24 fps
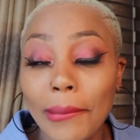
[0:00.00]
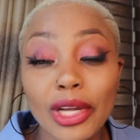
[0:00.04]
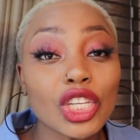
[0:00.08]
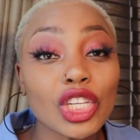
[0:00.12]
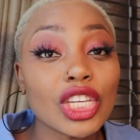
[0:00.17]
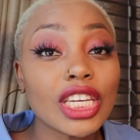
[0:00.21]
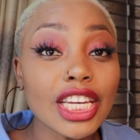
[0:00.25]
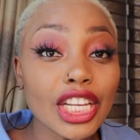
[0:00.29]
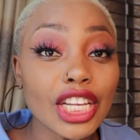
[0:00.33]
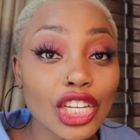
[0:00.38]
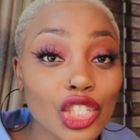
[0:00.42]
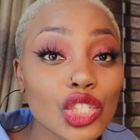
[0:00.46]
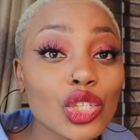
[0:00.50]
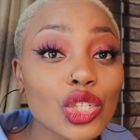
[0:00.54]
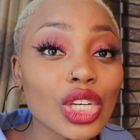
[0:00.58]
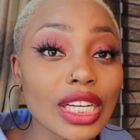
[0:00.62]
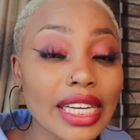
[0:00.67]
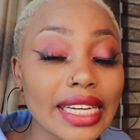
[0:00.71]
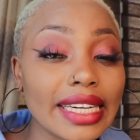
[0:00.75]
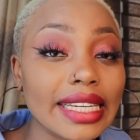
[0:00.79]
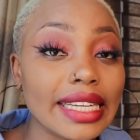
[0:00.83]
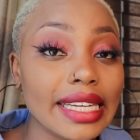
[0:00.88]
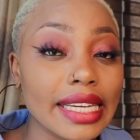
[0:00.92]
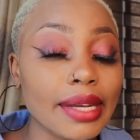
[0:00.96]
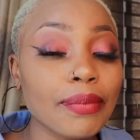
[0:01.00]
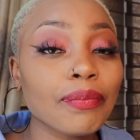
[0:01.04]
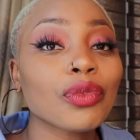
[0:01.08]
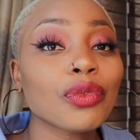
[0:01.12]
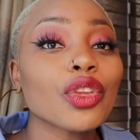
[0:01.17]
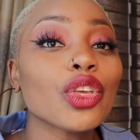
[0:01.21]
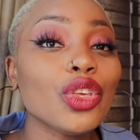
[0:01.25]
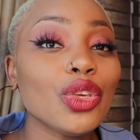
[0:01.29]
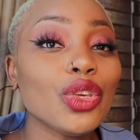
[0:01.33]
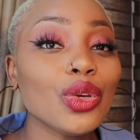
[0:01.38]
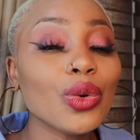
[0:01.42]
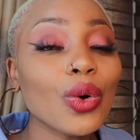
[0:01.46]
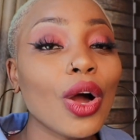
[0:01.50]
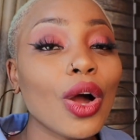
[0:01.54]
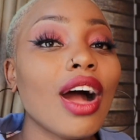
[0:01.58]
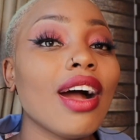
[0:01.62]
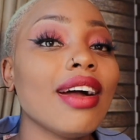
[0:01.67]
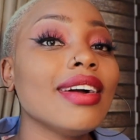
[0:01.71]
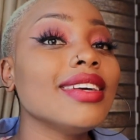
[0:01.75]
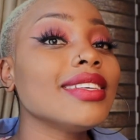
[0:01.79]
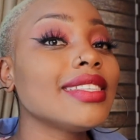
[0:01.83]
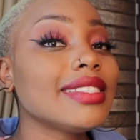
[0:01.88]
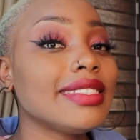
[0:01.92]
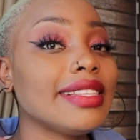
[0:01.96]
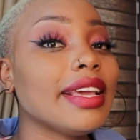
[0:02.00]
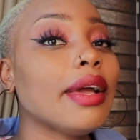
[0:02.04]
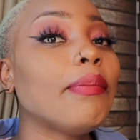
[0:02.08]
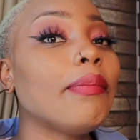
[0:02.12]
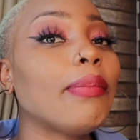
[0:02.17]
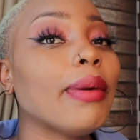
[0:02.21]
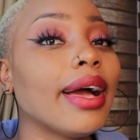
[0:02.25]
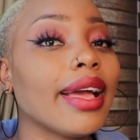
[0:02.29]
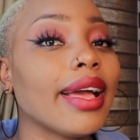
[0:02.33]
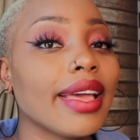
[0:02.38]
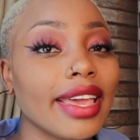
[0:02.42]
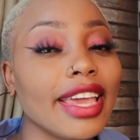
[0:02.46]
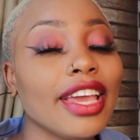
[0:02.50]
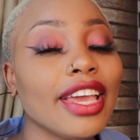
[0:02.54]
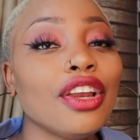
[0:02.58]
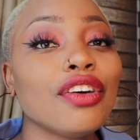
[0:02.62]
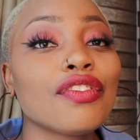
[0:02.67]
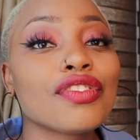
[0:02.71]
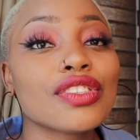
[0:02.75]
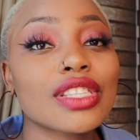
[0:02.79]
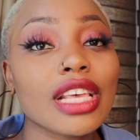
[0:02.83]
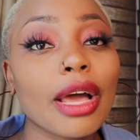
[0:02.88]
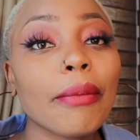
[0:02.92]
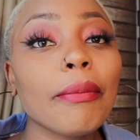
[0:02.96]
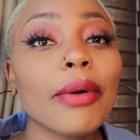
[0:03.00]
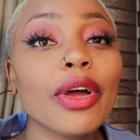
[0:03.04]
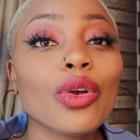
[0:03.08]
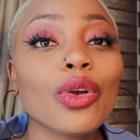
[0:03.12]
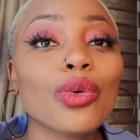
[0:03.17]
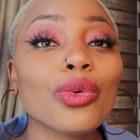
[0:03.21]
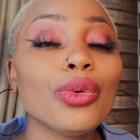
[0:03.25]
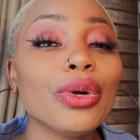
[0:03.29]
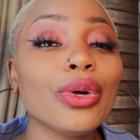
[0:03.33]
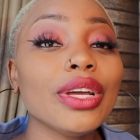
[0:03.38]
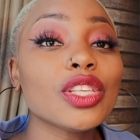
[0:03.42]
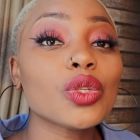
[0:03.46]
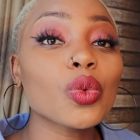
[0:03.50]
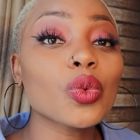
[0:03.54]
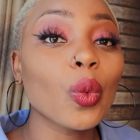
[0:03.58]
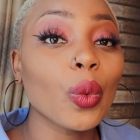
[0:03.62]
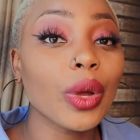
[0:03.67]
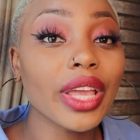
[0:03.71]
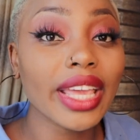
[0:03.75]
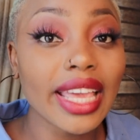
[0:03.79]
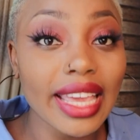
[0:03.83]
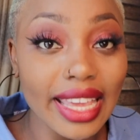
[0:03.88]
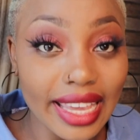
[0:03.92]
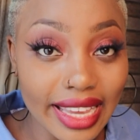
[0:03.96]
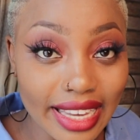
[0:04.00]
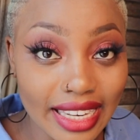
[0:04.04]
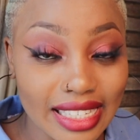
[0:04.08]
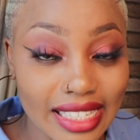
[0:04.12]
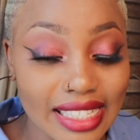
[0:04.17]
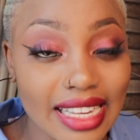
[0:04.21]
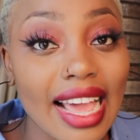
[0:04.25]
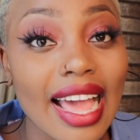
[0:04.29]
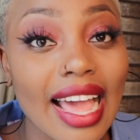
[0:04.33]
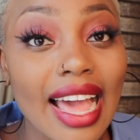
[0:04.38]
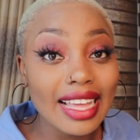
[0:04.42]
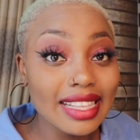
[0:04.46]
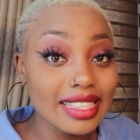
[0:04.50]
but literally you are a step ahead of someone who is winging it,